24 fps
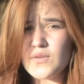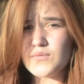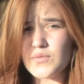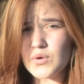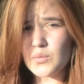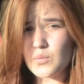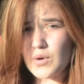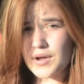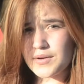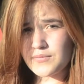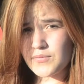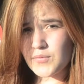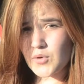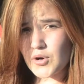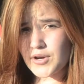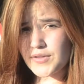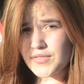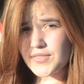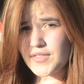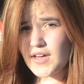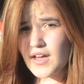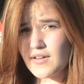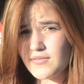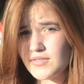for 1/4
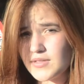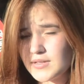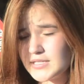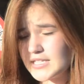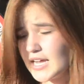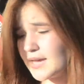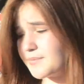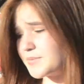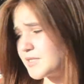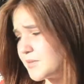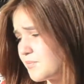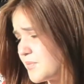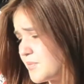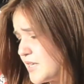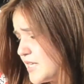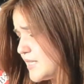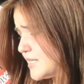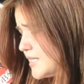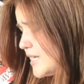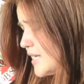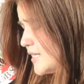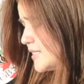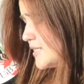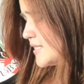of the types of
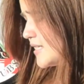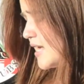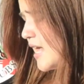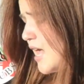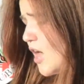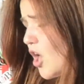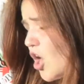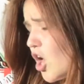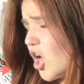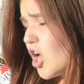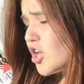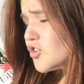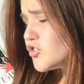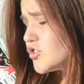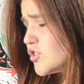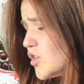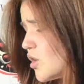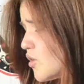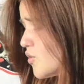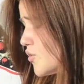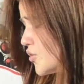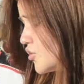pizzas. Also,